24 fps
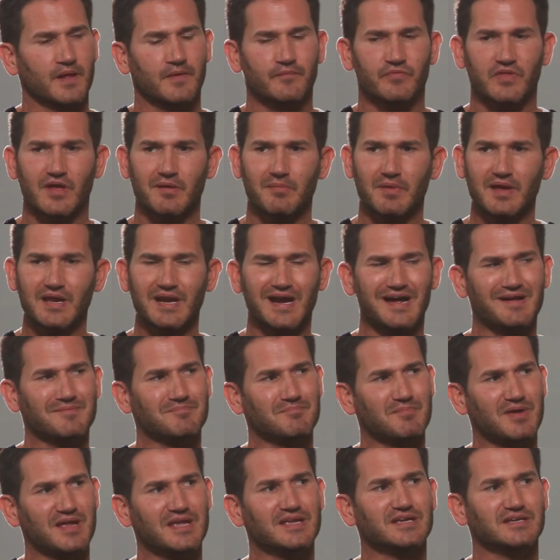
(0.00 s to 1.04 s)
they may
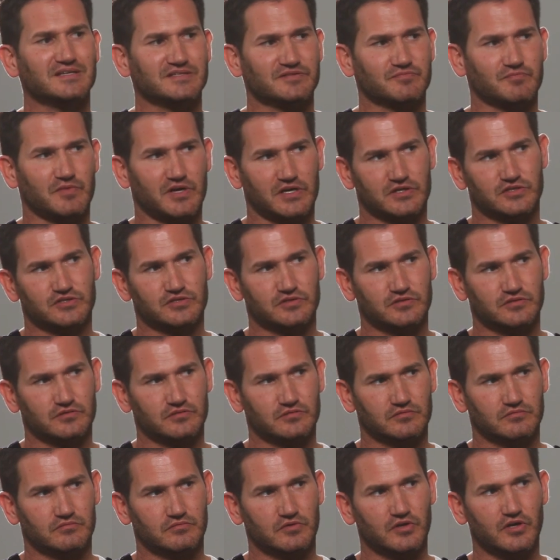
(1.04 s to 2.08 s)
not make as much,
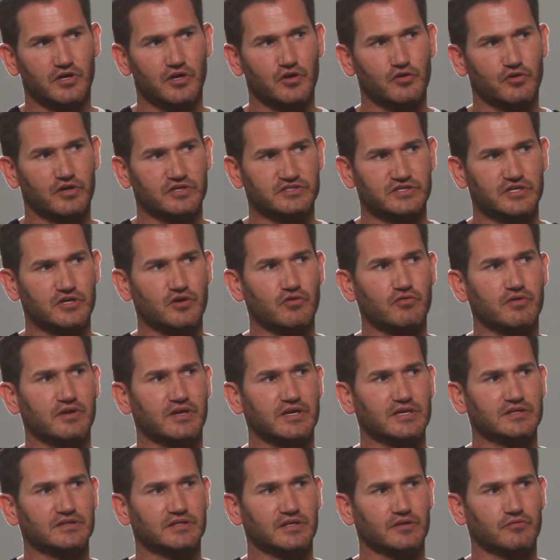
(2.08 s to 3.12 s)
you know, because you don't
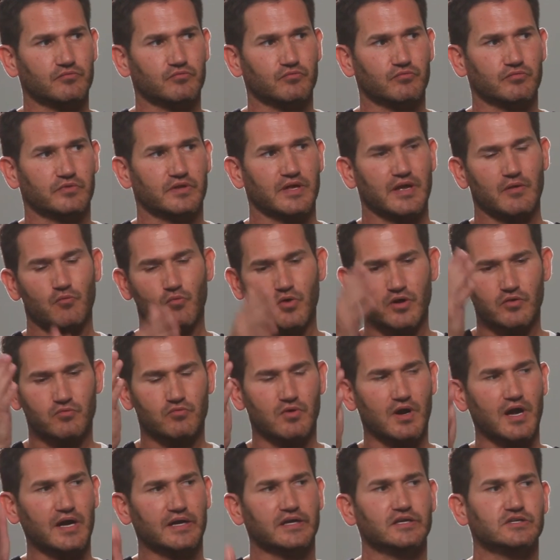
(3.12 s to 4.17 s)
get the, that one
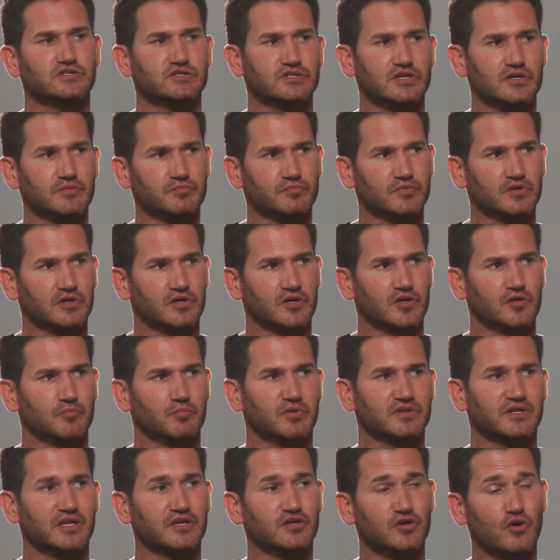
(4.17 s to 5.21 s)
rocket ship,
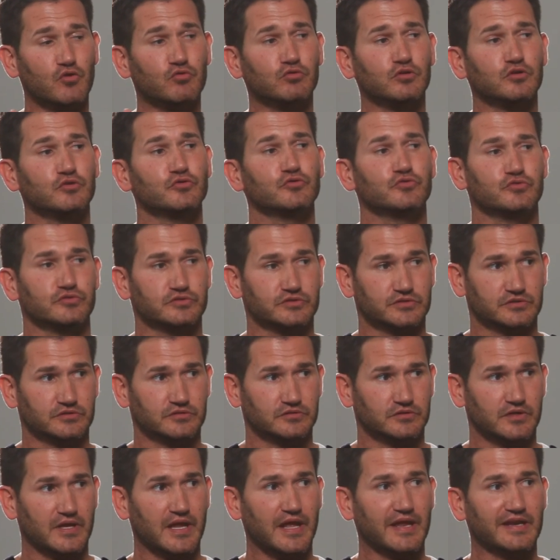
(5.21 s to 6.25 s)
but they don't lose
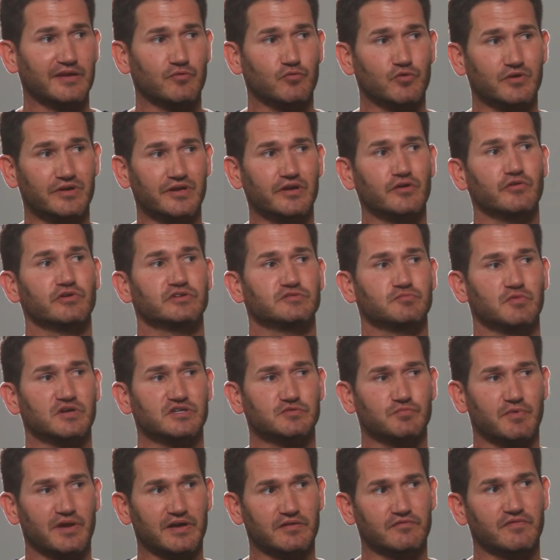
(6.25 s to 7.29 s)
anywhere near as much
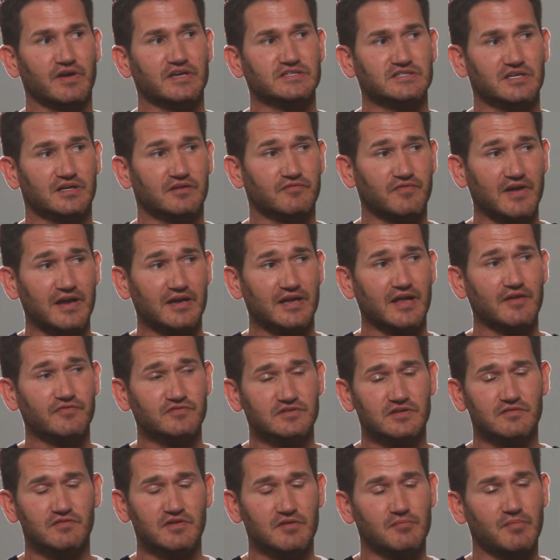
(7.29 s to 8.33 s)
by investing. In fact, F
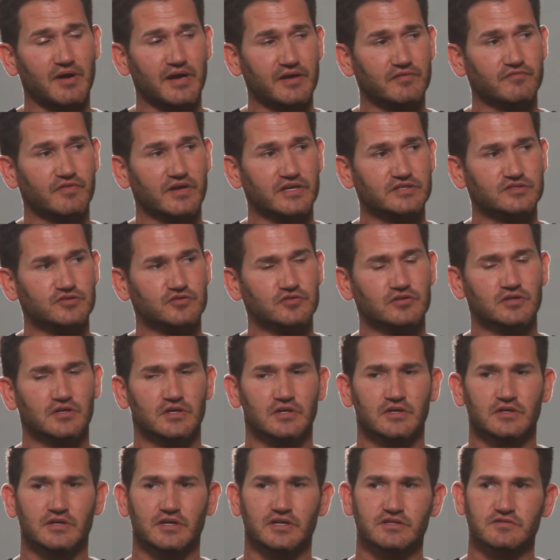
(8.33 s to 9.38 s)
T V, my investor,
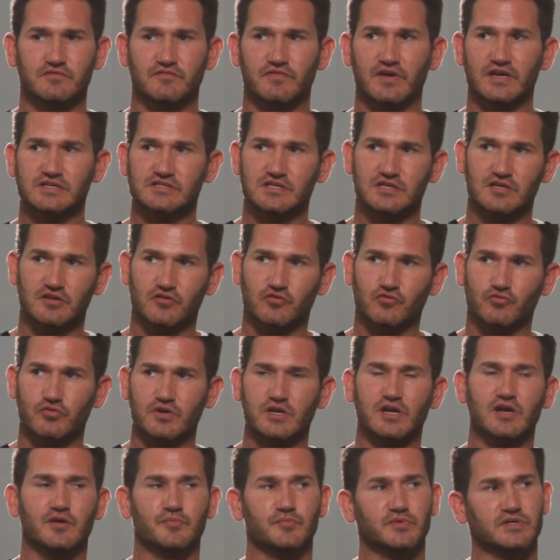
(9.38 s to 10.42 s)
is invested in three
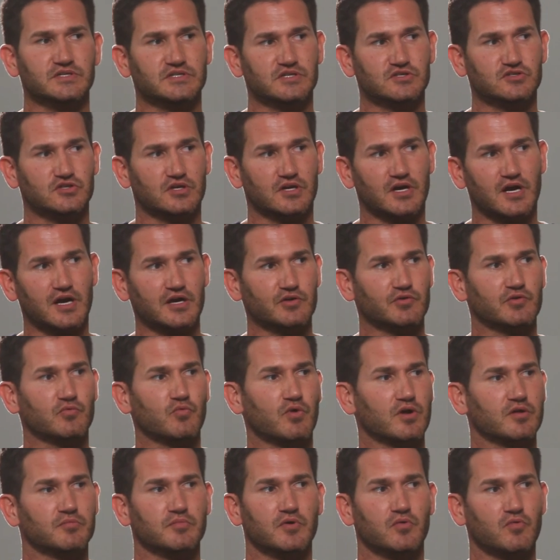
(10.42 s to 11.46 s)
companies in Chicago and one
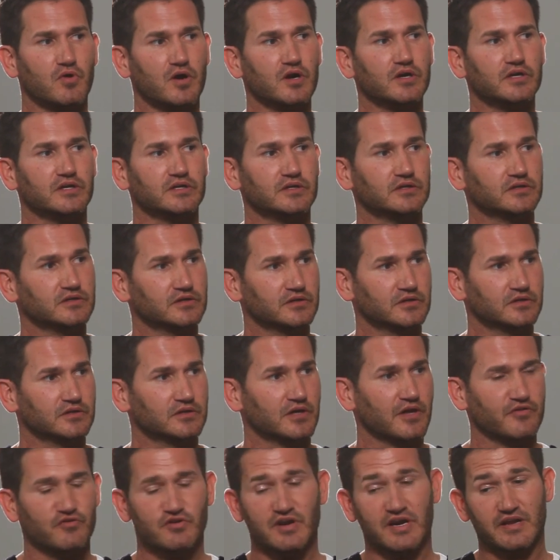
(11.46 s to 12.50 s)
in Milwaukee. Wow.
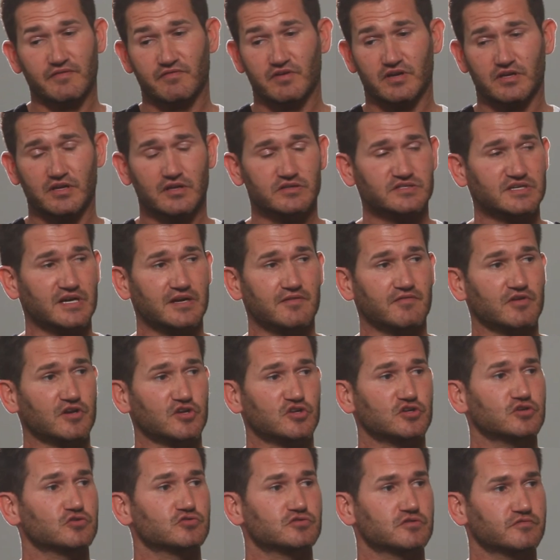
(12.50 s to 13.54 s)
They're not even a, it's not even a
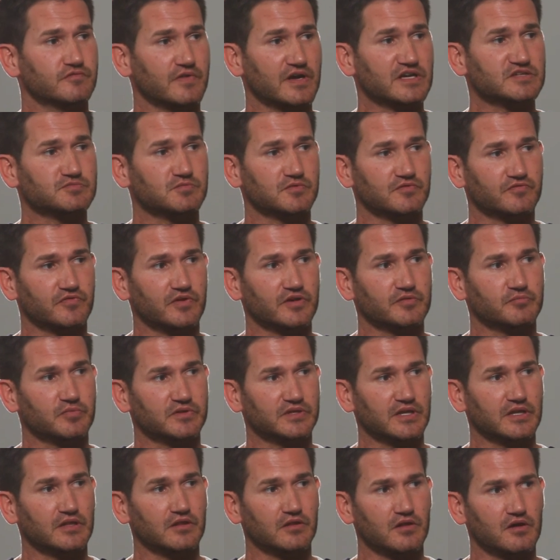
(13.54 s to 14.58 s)
huge investment fund, but
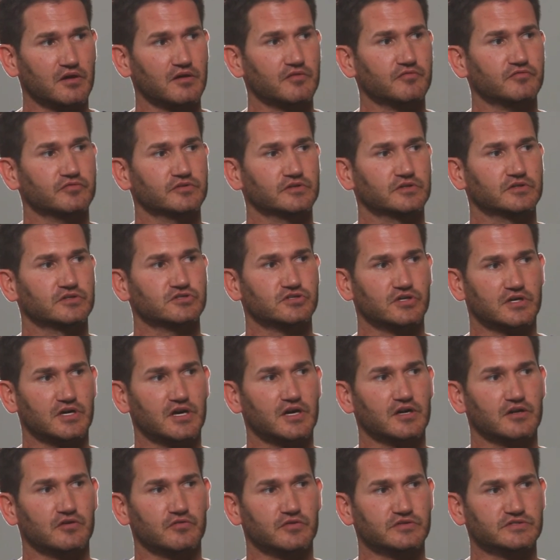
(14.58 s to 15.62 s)
they love
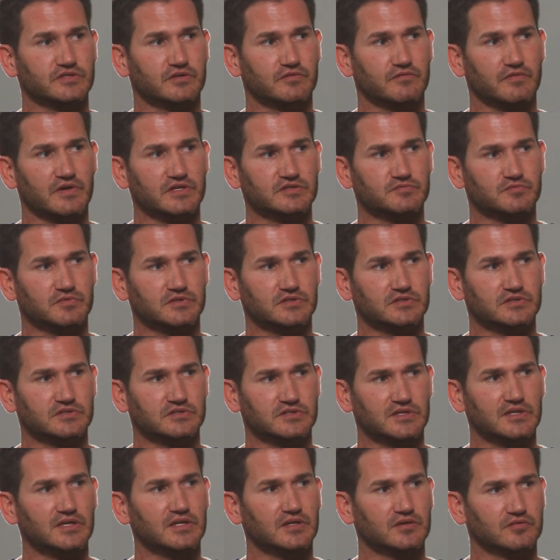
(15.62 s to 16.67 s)
Chicago as an investment
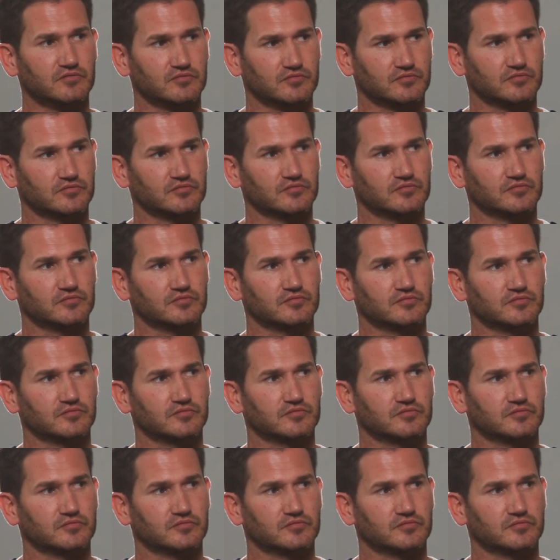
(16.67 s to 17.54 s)
city. Well, I think that's right. I